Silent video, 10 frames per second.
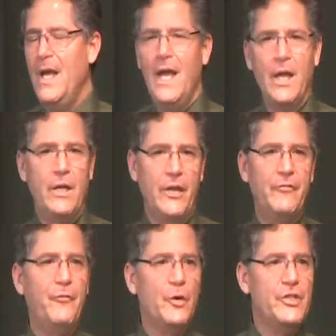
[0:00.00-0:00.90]
It, it
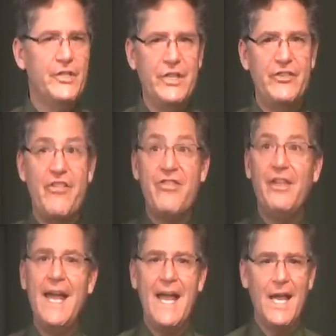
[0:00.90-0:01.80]
forces us to
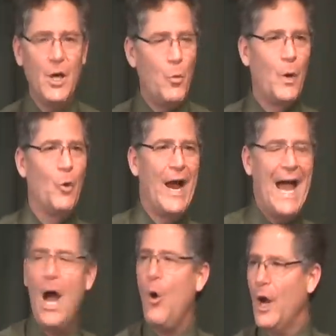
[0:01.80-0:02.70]
think when we're
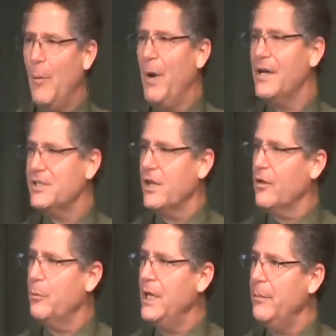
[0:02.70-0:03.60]
out amongst
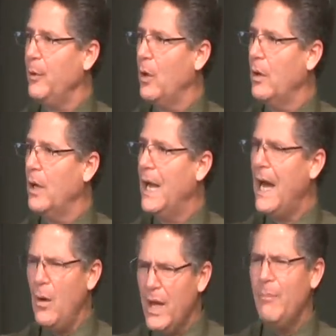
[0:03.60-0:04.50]
other people
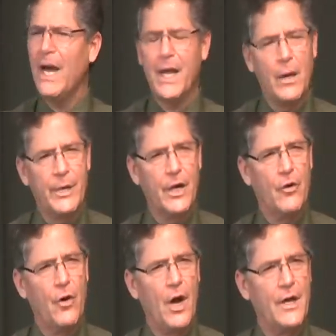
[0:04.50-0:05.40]
how am I coming
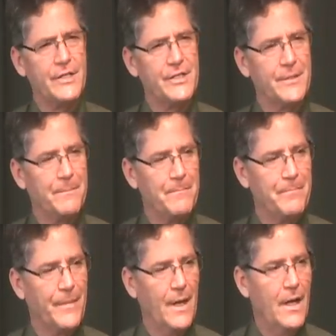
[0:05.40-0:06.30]
across?
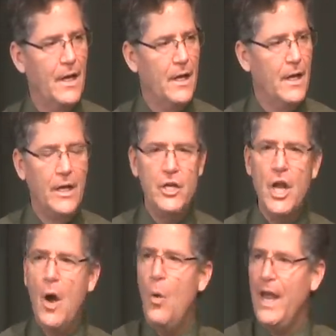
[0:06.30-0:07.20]

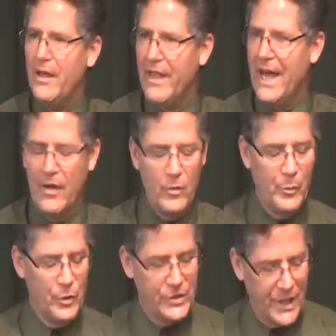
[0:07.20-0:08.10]
Knowing that other
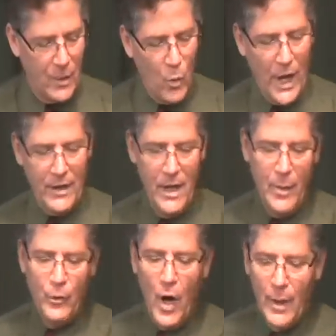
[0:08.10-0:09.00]
person and what
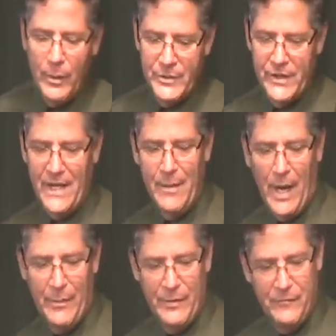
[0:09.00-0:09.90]
problems that they
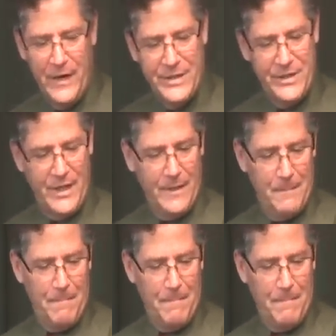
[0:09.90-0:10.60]
might be facing.